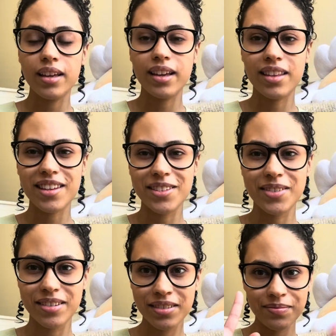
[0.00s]
Yeah, that's
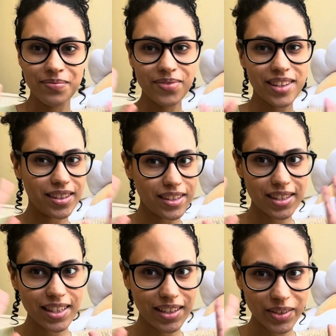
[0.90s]
all.
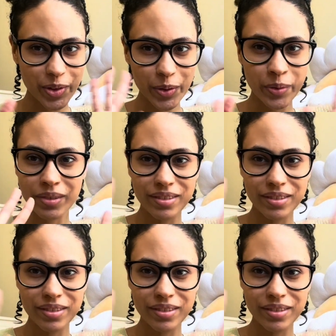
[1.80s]
See you soon.